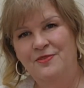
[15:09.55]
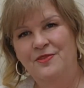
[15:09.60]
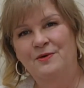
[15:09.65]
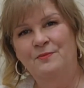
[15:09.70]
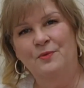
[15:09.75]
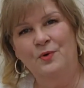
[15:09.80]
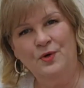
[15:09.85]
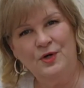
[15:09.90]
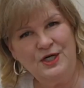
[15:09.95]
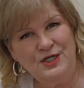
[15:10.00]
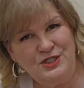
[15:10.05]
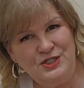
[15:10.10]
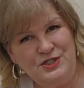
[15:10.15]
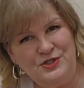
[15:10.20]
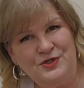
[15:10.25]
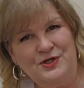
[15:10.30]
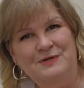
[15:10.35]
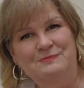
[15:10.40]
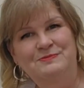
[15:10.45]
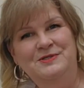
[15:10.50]
The Mortgage
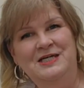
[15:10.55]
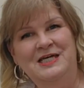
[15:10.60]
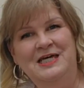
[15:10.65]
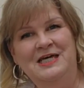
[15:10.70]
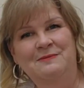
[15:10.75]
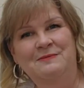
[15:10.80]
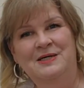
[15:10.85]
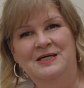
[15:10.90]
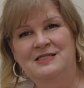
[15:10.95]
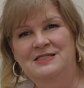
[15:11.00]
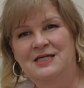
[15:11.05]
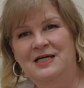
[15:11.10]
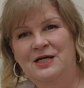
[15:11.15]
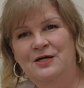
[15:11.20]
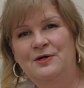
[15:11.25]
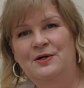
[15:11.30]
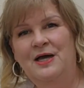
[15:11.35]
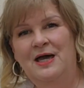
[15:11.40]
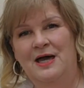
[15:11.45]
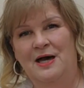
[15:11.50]
Dream Team is
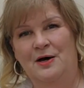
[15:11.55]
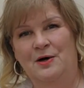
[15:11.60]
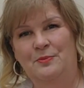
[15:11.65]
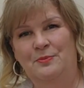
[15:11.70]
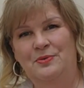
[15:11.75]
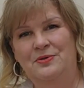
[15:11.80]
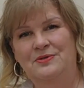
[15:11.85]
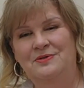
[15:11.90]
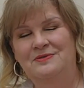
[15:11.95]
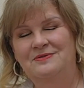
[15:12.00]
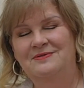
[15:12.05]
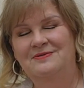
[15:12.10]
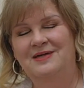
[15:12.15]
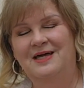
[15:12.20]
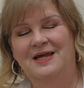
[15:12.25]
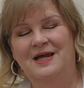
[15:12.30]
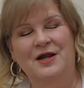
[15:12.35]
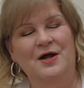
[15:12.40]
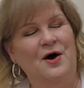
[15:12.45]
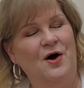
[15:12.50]
here to help,
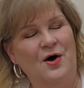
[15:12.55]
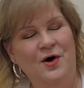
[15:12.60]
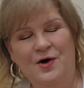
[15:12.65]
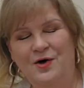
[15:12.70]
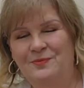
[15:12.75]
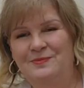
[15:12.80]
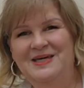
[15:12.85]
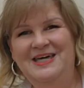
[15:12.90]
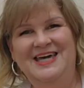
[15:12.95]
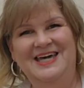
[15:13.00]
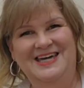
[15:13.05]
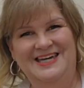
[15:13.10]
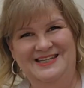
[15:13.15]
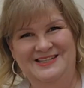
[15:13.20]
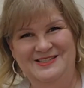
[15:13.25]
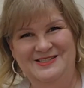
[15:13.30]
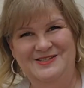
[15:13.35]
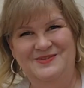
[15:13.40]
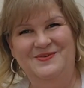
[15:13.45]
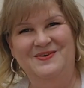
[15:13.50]
and it all
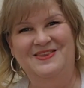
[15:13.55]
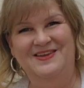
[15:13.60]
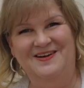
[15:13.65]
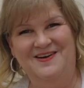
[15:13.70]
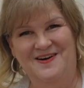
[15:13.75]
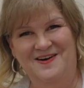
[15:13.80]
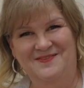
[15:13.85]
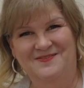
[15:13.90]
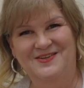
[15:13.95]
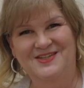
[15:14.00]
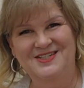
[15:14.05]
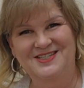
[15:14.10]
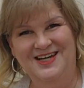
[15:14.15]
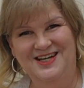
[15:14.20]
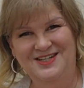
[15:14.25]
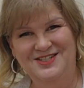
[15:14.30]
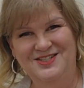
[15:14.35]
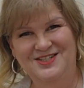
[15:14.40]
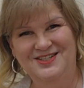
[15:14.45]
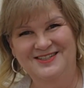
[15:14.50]
begins with a
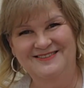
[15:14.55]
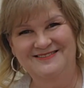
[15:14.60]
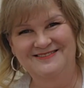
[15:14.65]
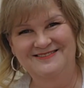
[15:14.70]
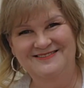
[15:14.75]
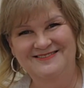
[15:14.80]
conversation.